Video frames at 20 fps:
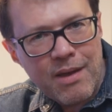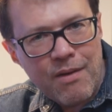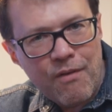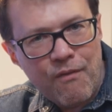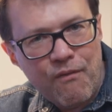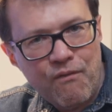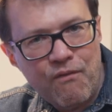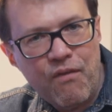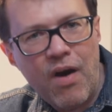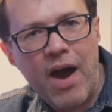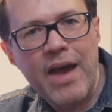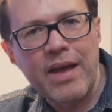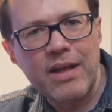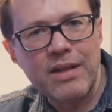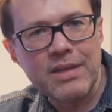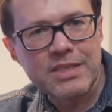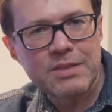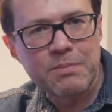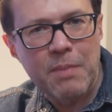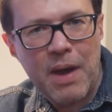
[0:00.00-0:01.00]

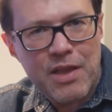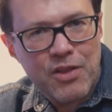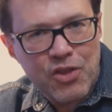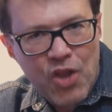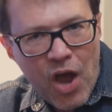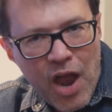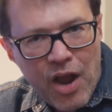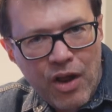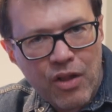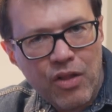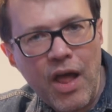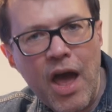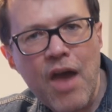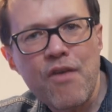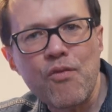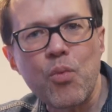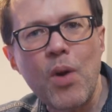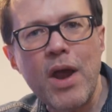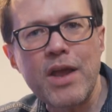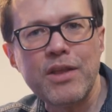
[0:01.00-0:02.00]
files, my entire
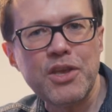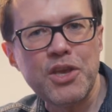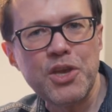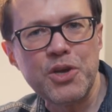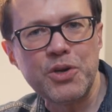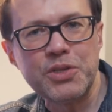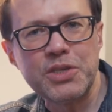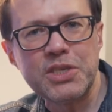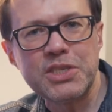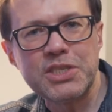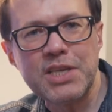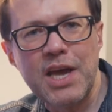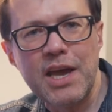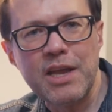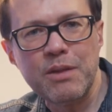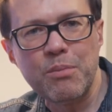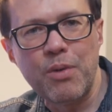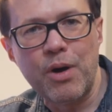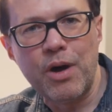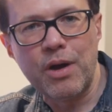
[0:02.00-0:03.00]
life right here in the
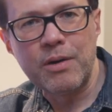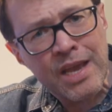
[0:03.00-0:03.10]
sidebar.